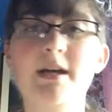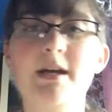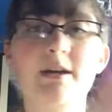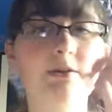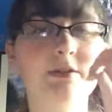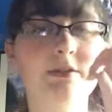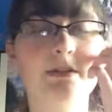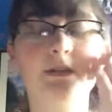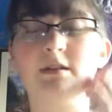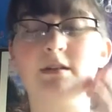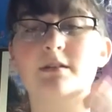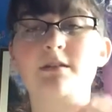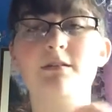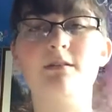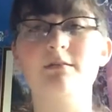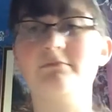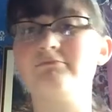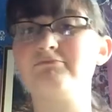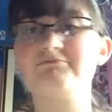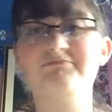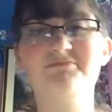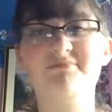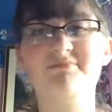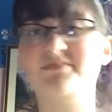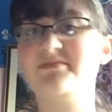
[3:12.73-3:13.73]
I was like,
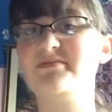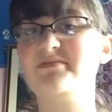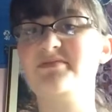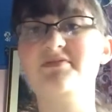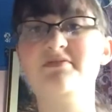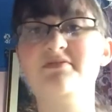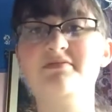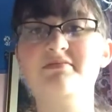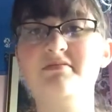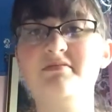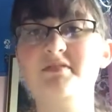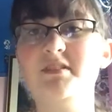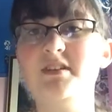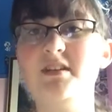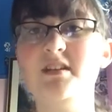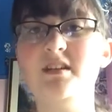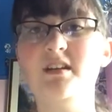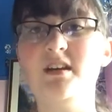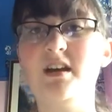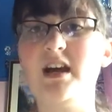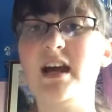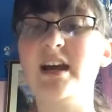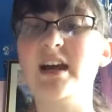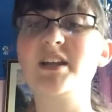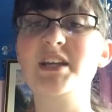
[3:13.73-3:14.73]

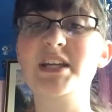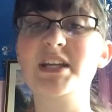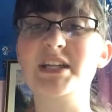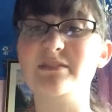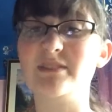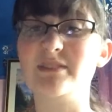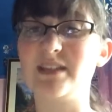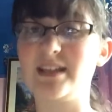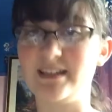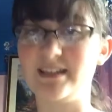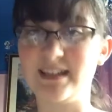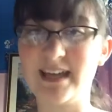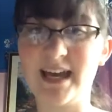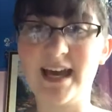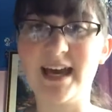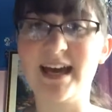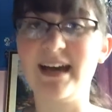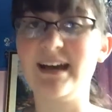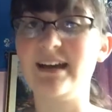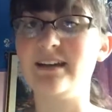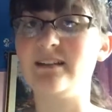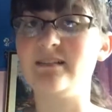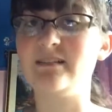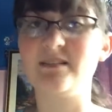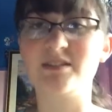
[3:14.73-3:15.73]
I don't even
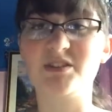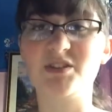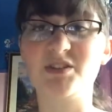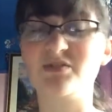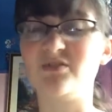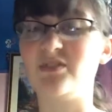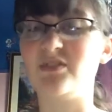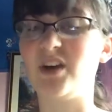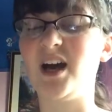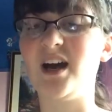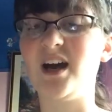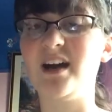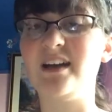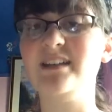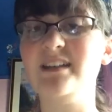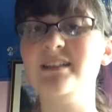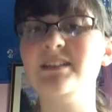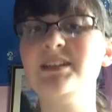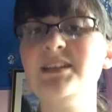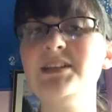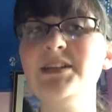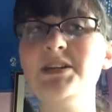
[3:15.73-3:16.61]
care, it's fine.